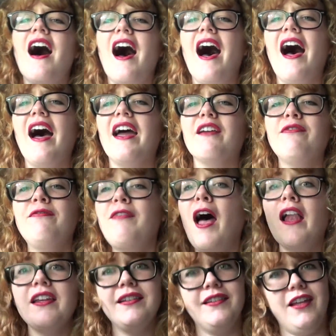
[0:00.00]
I
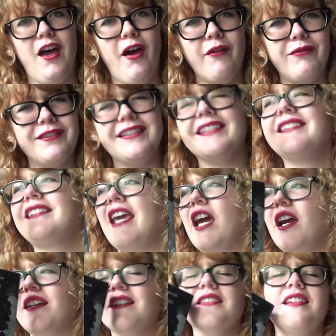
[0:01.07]
fell in love with these
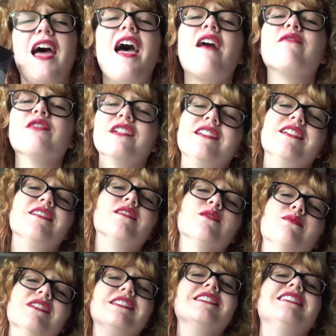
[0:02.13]
characters. Every single
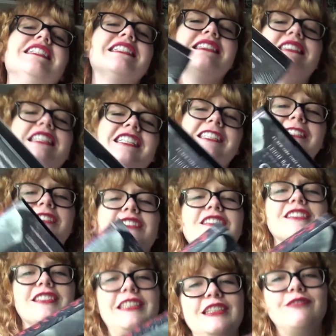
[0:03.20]
one of these
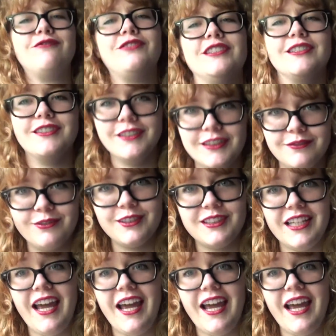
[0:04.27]
characters I fell in love with.